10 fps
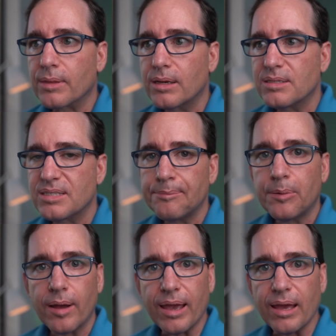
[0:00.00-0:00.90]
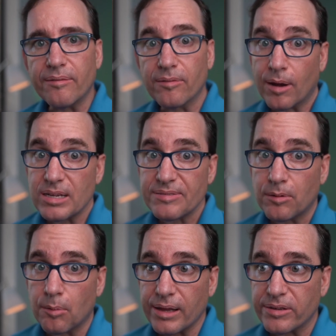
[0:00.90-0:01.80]
simple and graceful
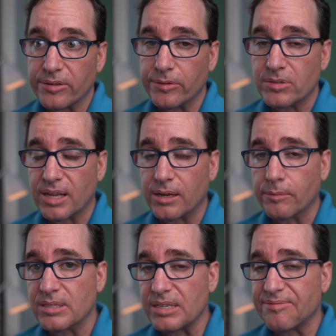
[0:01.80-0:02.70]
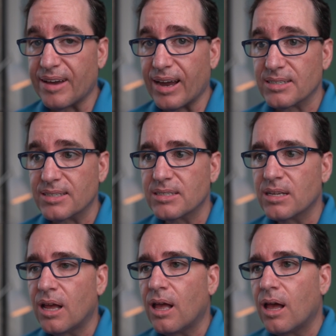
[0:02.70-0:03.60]
way to send and receive faxes.
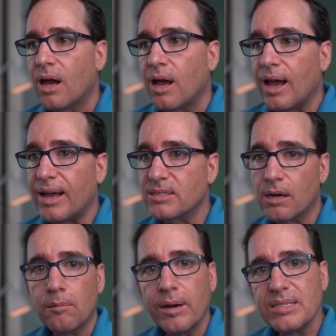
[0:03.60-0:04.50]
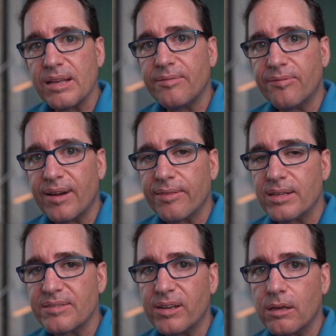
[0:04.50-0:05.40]
As always, if you found
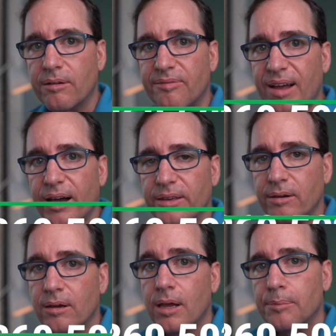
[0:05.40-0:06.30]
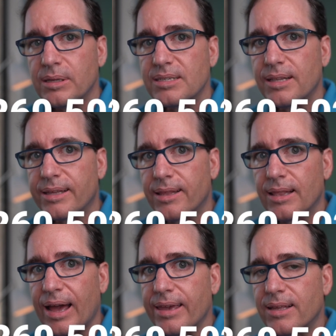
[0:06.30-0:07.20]
this video of value, please click the
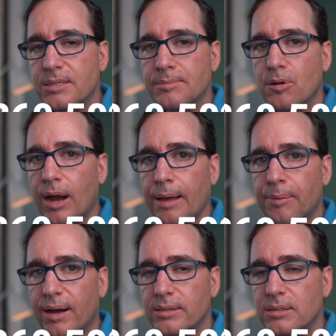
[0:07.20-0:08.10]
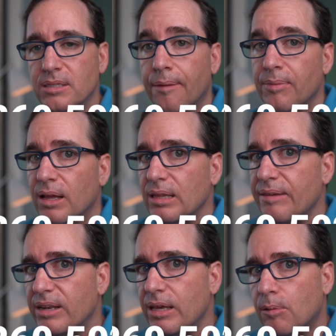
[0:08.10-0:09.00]
like and subscribe buttons.
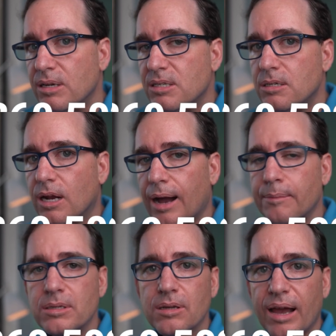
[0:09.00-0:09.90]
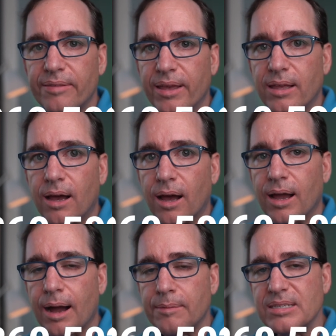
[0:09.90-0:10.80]
Leave any questions or comments you have in the
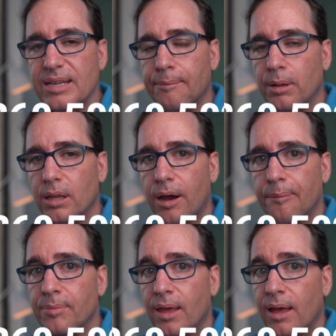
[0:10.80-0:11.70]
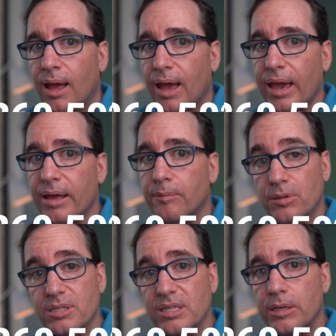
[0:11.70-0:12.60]
comments down below, and we'll
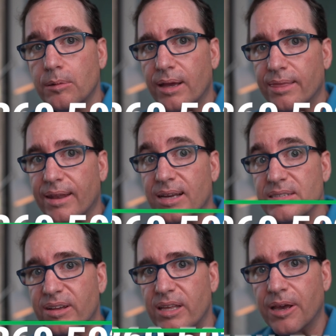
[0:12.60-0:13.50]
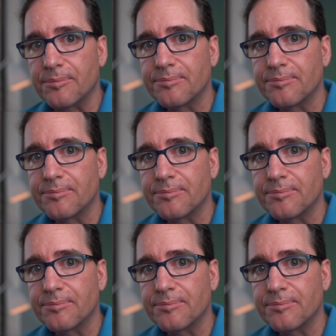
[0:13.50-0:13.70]
see you in the next video.